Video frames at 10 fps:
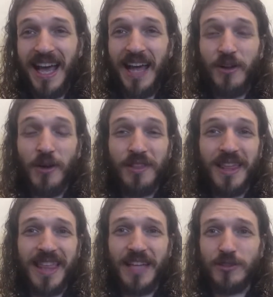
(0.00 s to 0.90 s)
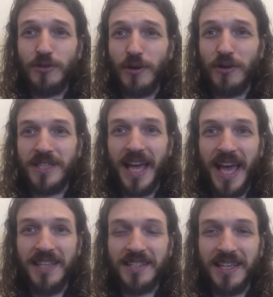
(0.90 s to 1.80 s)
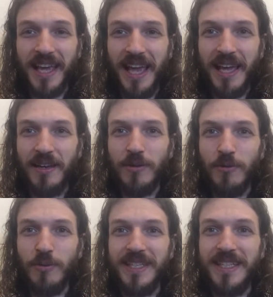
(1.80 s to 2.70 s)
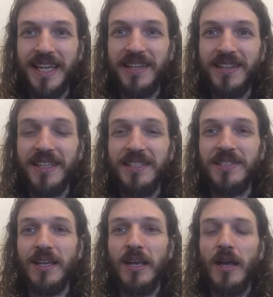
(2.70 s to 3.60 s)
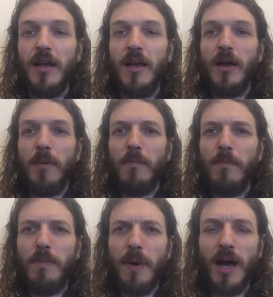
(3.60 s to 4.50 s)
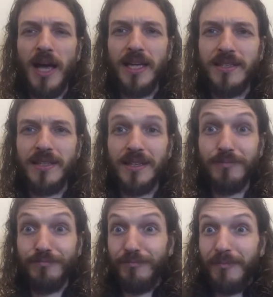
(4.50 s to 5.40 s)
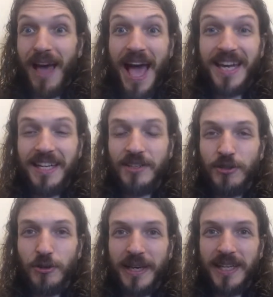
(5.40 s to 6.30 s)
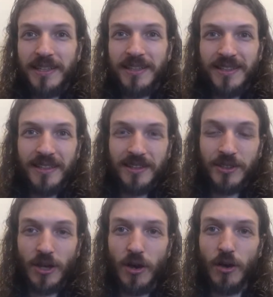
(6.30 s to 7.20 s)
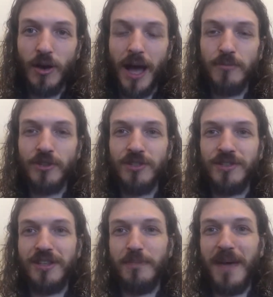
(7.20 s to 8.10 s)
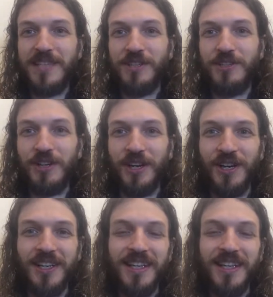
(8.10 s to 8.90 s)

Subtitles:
I know that that's grotesque and ridiculous, but I didn't do it, so I'm just the messenger.